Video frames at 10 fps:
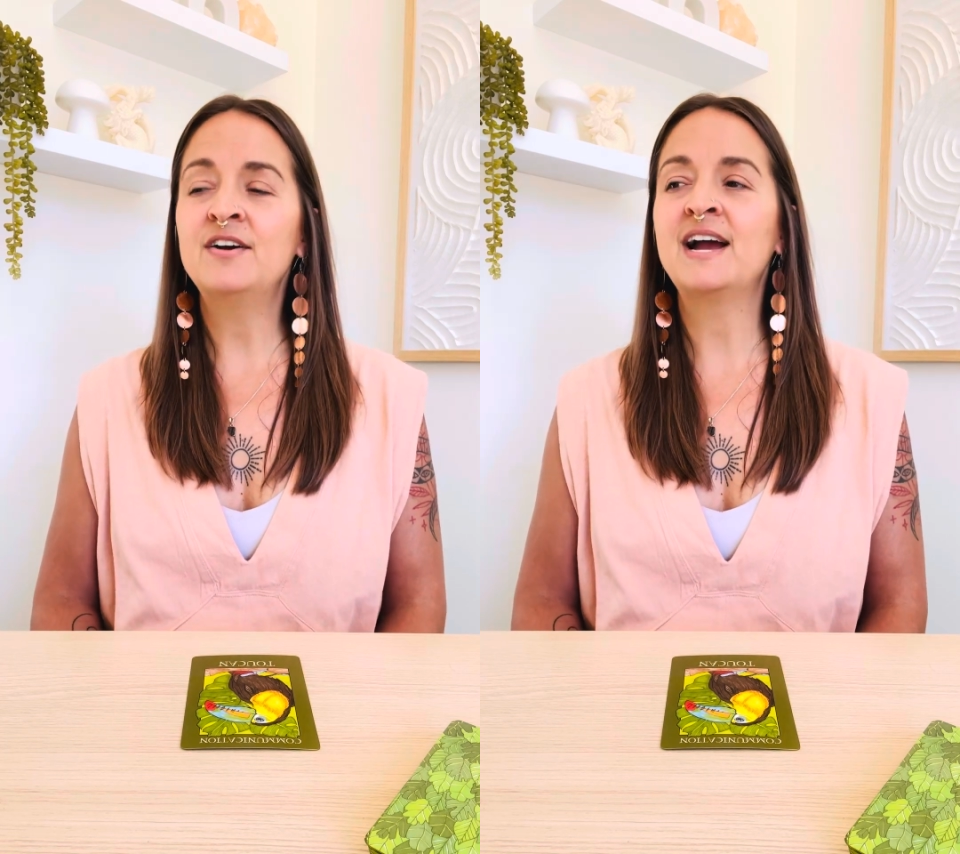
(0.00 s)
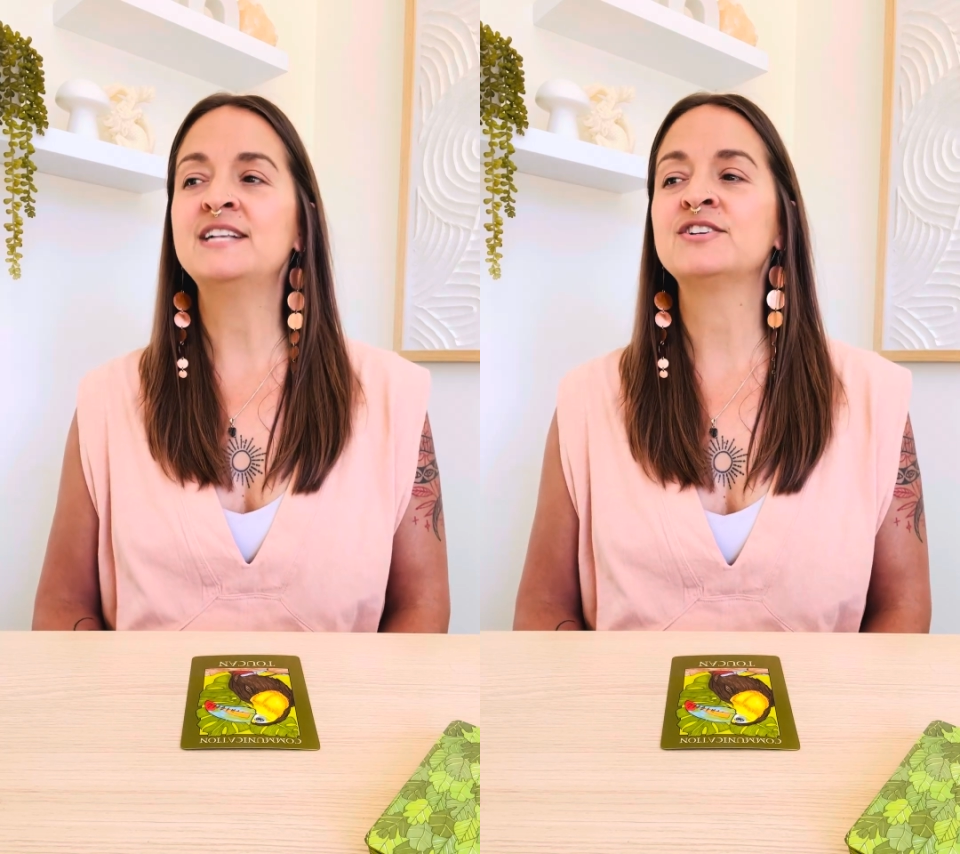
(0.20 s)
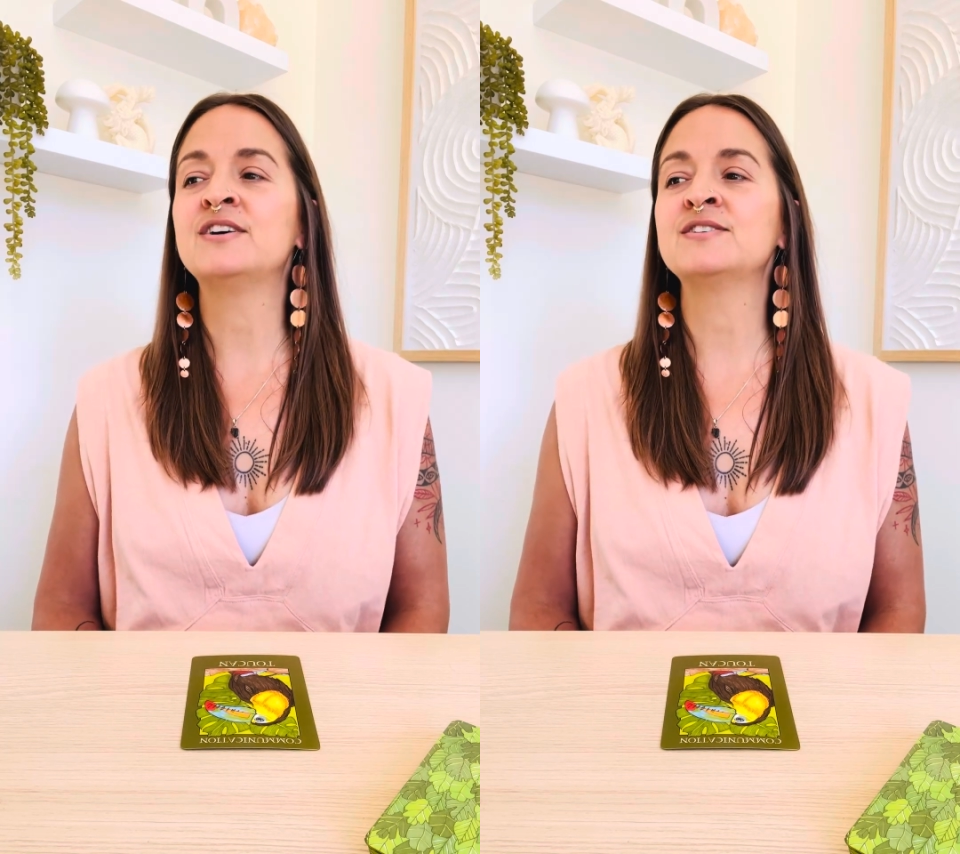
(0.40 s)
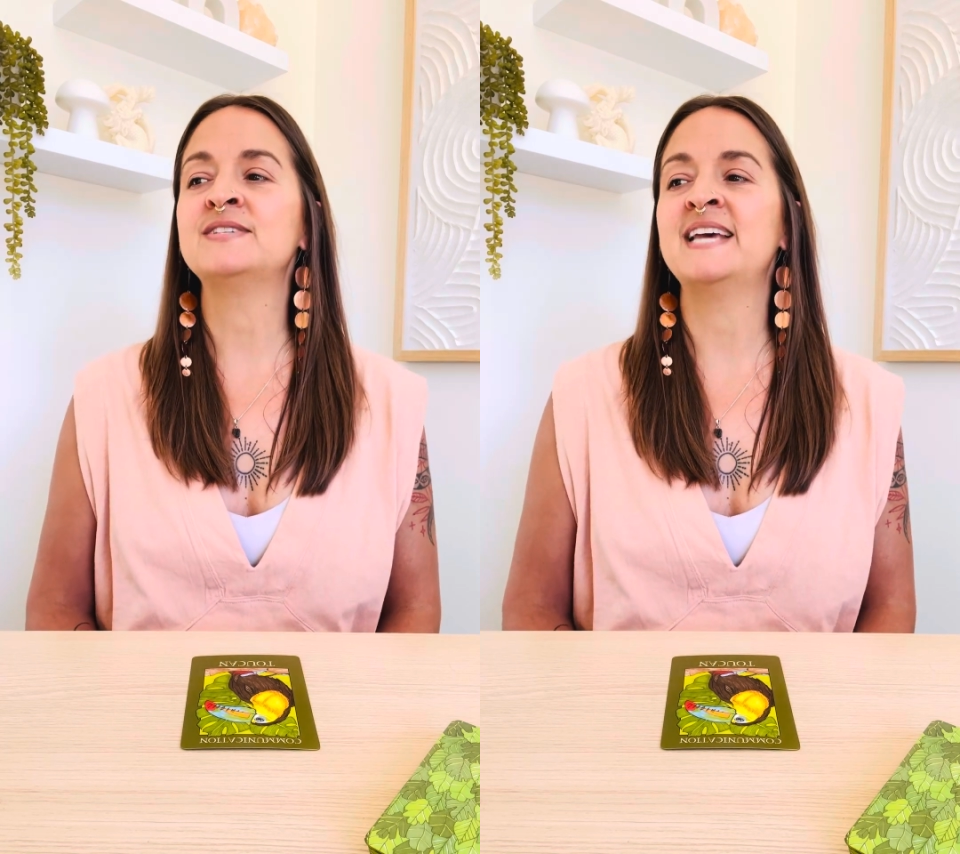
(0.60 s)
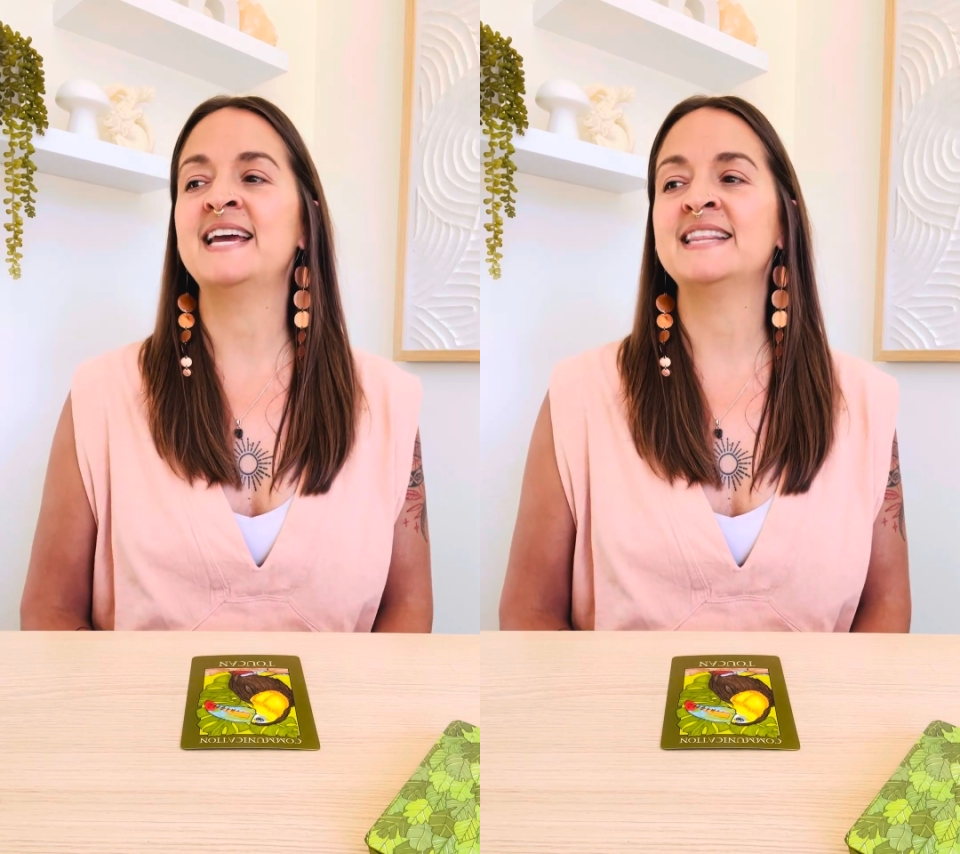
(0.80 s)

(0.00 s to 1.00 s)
guides are also saying